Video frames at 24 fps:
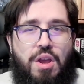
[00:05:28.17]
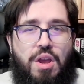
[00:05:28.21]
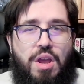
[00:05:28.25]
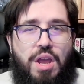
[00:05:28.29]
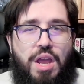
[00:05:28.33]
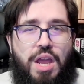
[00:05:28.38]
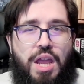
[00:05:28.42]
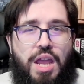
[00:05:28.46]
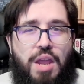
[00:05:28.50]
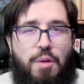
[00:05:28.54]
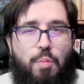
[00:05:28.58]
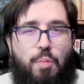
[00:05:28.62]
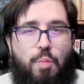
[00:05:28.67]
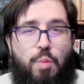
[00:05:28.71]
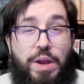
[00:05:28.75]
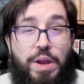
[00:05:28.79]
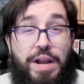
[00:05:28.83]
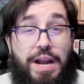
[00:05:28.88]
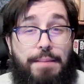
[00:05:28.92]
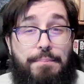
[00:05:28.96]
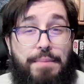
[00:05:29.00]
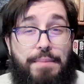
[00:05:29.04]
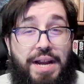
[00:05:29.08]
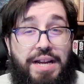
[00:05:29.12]
when
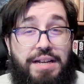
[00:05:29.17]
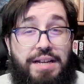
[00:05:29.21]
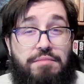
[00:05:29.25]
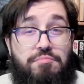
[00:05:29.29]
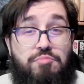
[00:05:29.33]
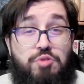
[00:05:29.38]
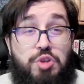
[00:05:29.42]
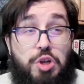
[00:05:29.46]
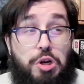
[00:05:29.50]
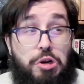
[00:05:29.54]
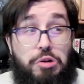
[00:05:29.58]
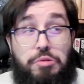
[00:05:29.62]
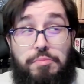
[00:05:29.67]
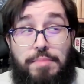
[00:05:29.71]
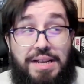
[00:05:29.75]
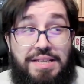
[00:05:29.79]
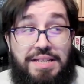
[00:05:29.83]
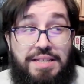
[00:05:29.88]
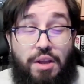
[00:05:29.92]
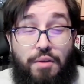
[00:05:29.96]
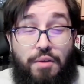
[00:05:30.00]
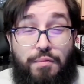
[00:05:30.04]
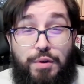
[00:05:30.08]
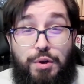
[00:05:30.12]
I might turn
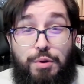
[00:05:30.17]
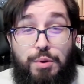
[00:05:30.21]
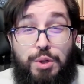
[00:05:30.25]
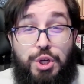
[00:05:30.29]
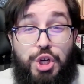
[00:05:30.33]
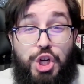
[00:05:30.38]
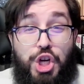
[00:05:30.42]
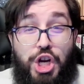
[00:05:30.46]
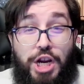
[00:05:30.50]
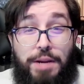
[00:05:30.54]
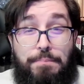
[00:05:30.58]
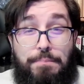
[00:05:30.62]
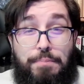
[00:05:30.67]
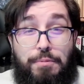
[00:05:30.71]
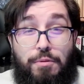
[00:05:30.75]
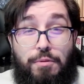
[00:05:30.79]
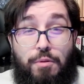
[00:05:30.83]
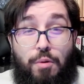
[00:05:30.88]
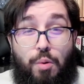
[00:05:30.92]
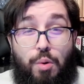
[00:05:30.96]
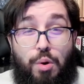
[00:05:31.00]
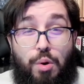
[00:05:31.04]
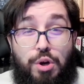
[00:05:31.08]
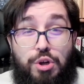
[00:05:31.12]
myself into a sheep,
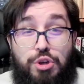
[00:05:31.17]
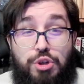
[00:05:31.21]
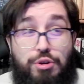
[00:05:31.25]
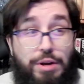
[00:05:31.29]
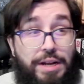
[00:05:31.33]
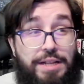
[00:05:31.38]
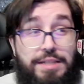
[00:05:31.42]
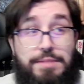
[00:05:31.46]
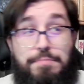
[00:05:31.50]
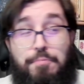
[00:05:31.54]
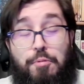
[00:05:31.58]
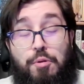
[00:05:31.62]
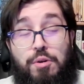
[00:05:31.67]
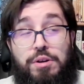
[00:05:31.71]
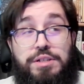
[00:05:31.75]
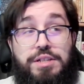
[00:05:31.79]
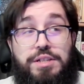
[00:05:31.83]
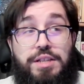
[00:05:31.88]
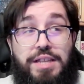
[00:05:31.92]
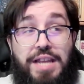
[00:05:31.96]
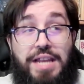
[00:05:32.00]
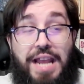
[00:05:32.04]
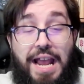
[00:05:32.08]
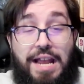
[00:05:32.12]
or transport to
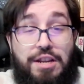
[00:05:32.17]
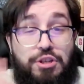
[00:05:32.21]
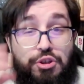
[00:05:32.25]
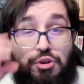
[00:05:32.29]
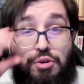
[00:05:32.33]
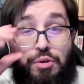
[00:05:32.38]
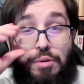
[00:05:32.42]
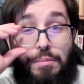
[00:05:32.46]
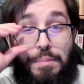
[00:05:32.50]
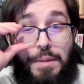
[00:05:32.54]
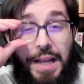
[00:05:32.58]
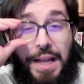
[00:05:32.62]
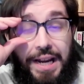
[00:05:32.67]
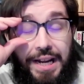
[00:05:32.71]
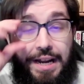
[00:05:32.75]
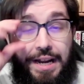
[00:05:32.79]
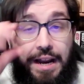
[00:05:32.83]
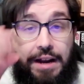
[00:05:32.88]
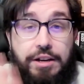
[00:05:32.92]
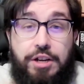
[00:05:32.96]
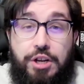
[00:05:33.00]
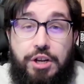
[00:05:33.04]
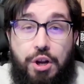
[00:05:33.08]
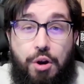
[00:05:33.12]
the astral plane out
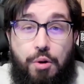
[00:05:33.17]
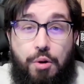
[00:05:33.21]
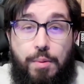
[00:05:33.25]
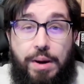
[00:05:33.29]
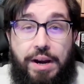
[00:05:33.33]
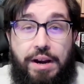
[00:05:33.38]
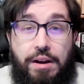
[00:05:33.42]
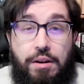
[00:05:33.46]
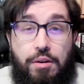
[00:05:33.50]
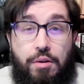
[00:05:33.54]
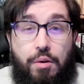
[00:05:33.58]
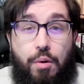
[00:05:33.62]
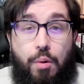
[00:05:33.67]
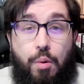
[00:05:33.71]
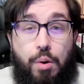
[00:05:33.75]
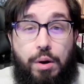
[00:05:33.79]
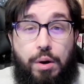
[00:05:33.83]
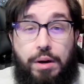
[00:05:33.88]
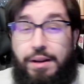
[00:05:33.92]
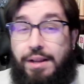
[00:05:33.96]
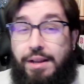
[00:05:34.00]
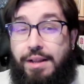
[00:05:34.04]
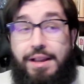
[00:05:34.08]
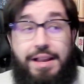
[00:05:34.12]
of nowhere,
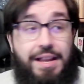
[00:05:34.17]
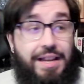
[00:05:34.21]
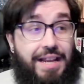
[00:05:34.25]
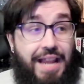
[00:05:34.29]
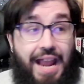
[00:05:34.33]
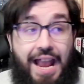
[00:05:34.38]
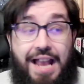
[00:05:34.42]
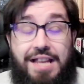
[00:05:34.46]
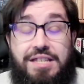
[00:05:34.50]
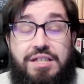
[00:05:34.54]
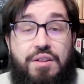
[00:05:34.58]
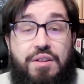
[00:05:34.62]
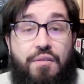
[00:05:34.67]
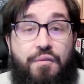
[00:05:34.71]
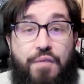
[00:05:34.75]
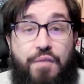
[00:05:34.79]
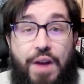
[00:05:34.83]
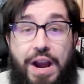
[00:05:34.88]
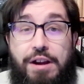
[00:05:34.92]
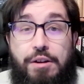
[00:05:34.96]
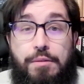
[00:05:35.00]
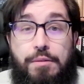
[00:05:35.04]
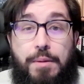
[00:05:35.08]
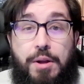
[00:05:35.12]
or cast a
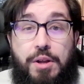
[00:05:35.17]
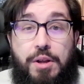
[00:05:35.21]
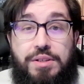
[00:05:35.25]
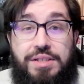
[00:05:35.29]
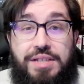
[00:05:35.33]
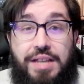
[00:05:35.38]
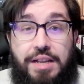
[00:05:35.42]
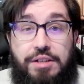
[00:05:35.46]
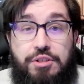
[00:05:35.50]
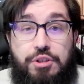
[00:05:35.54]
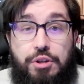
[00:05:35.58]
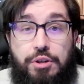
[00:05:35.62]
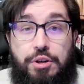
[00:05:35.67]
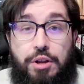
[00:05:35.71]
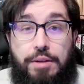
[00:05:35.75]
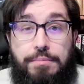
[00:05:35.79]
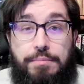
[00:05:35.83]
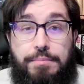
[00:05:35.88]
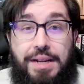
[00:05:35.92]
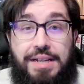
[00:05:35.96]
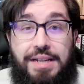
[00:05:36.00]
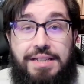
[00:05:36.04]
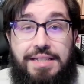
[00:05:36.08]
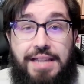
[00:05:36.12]
fireball centered on
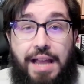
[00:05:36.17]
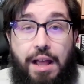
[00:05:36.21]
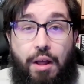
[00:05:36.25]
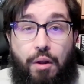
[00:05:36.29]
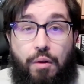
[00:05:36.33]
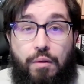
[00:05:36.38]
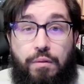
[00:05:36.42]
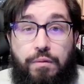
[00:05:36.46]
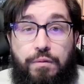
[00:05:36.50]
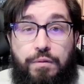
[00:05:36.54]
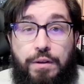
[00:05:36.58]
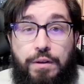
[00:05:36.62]
myself?